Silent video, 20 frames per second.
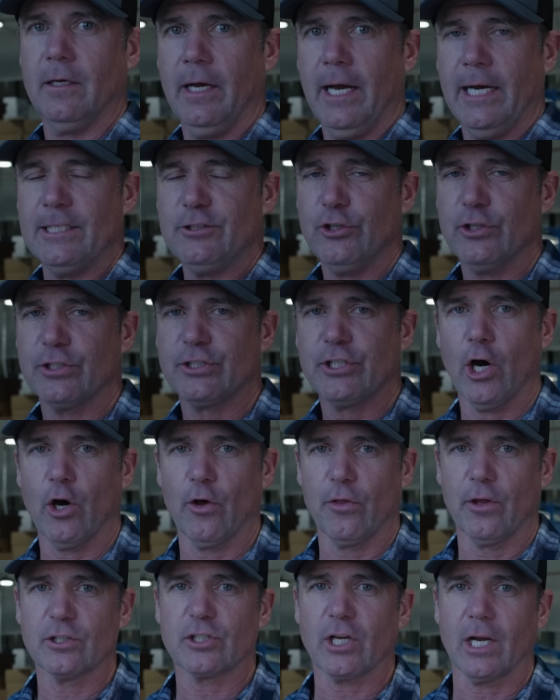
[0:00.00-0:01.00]
As you can
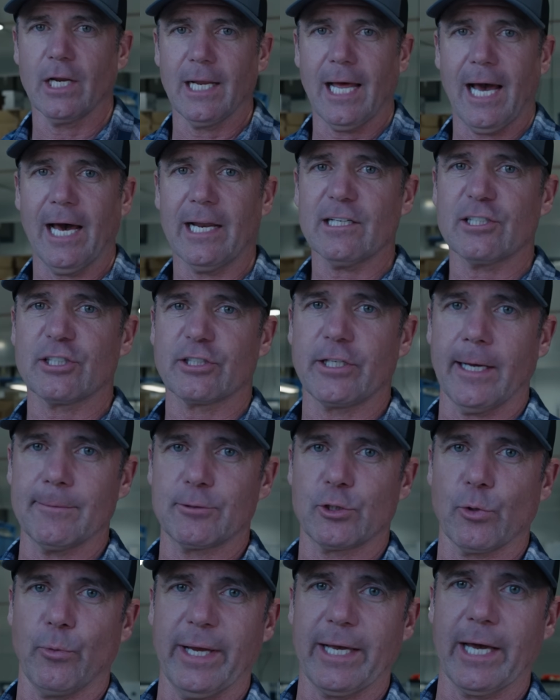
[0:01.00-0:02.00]
tell, there's a lot of
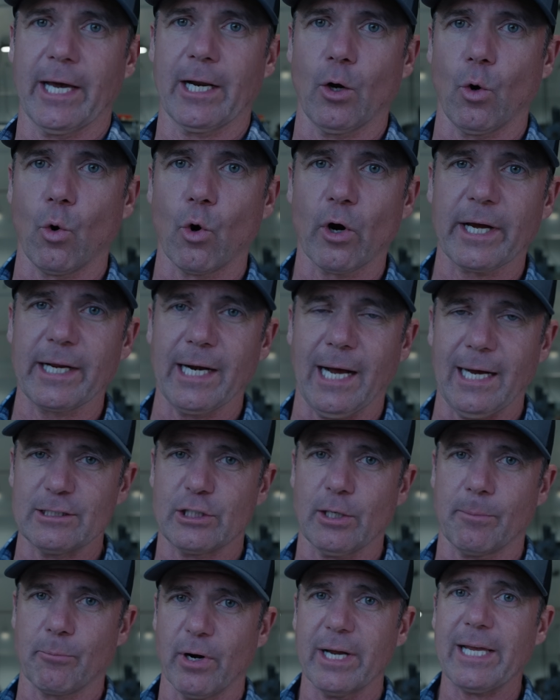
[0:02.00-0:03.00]
steps we got to organize
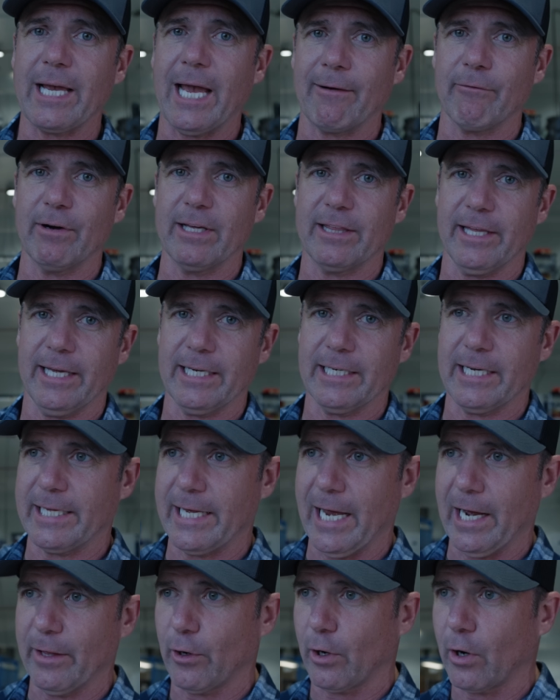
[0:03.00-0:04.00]
to bring everything
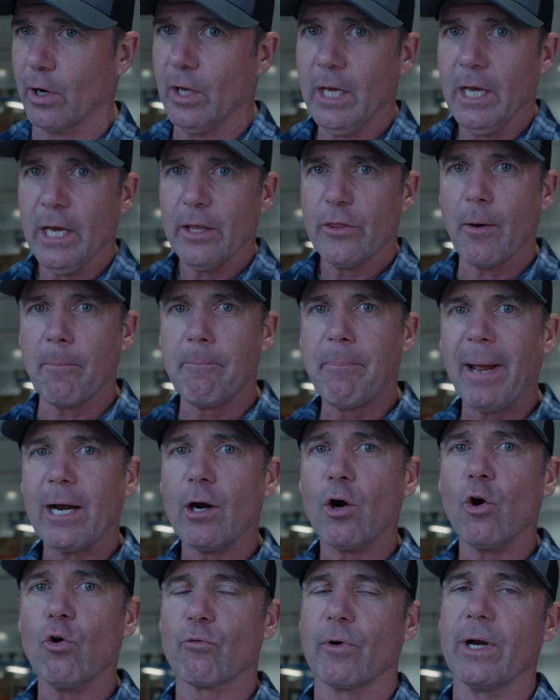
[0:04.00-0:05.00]
together. The
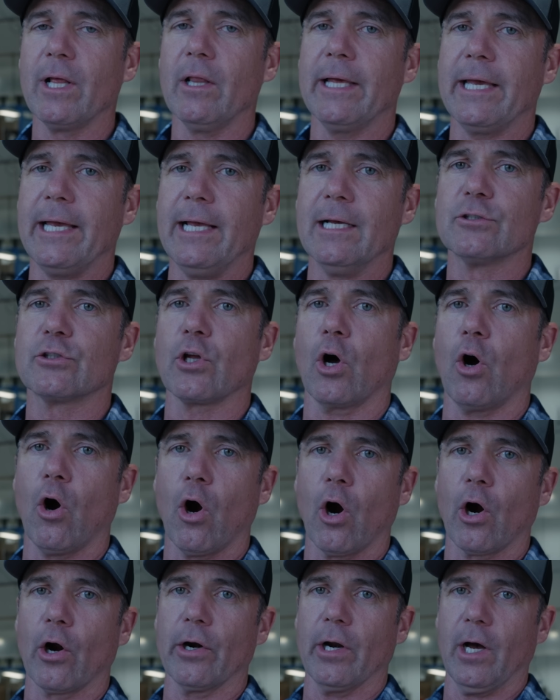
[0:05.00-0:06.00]
barrel really is the
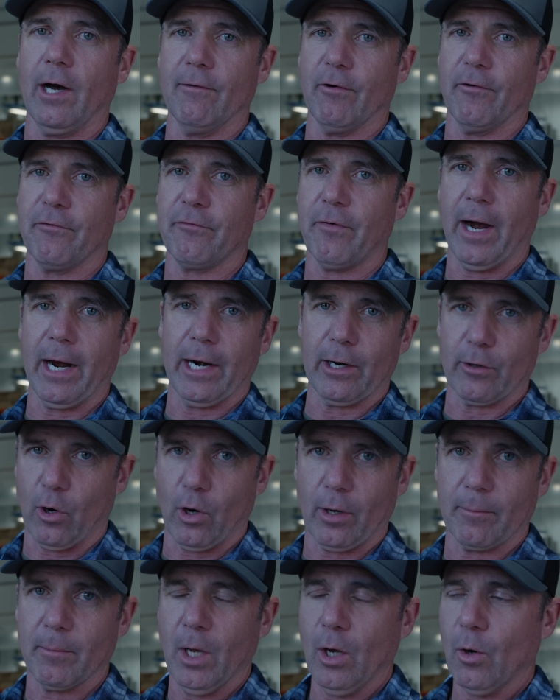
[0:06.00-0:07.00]
heart of a
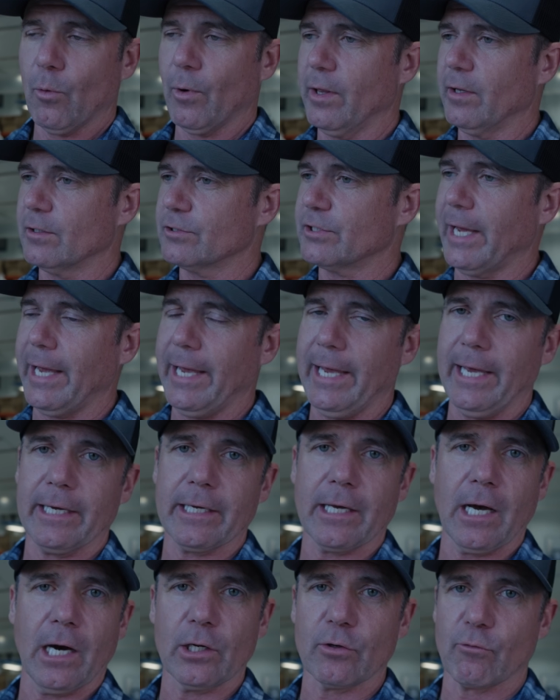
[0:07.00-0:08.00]
firearm. Whether it's a
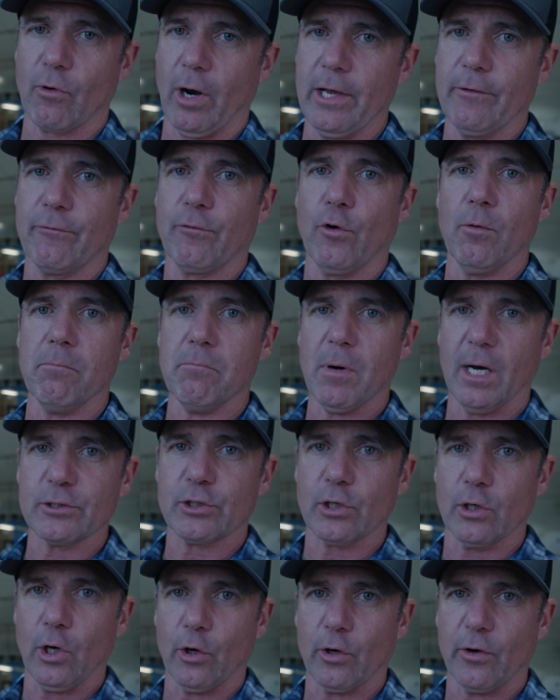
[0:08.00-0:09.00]
handgun, rifle,
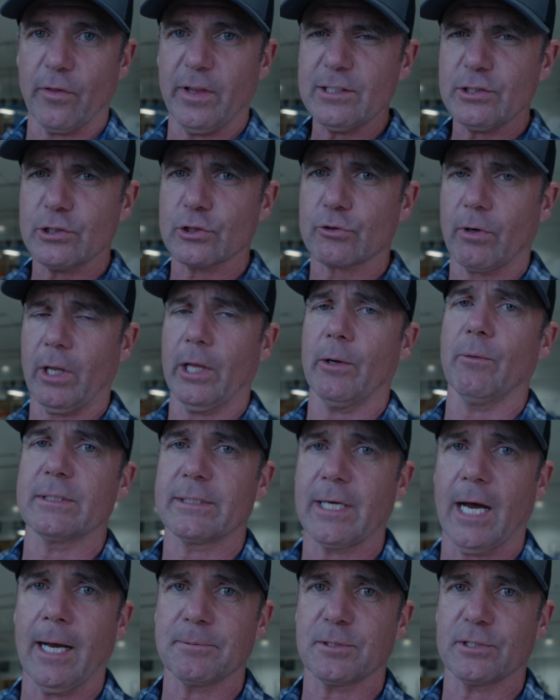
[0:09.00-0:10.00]
muzzleloader, this is really
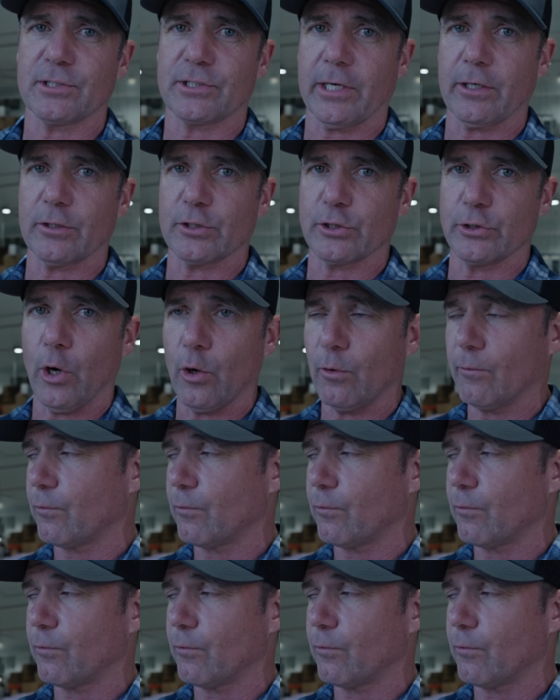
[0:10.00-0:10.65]
what Thompson Center is known